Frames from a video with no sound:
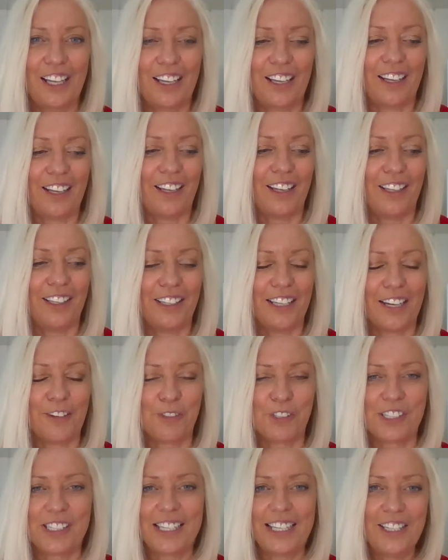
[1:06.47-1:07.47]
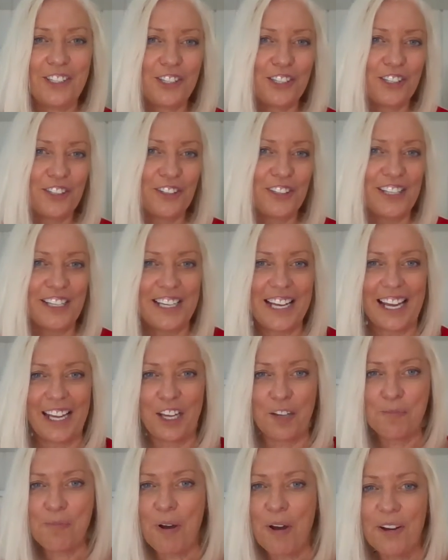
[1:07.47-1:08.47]
I was teaching during the
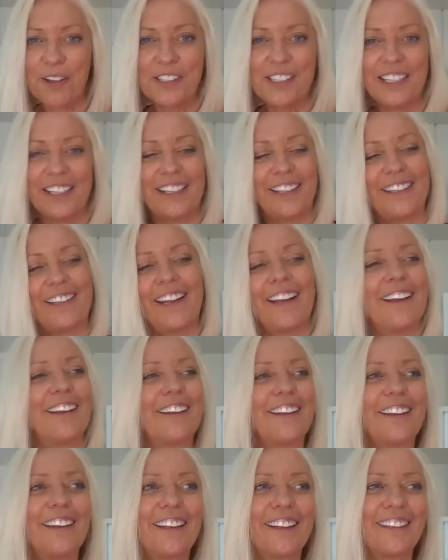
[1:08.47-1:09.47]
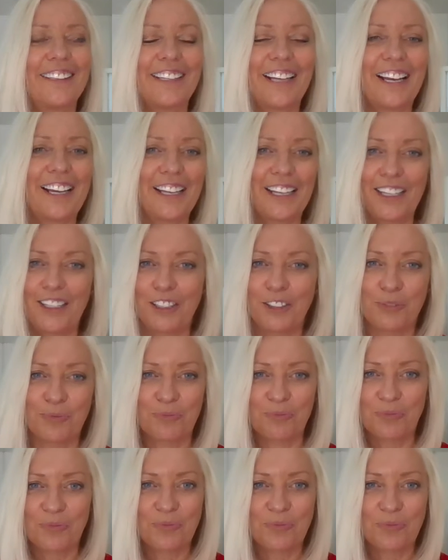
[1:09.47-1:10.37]
day, partying at night, and I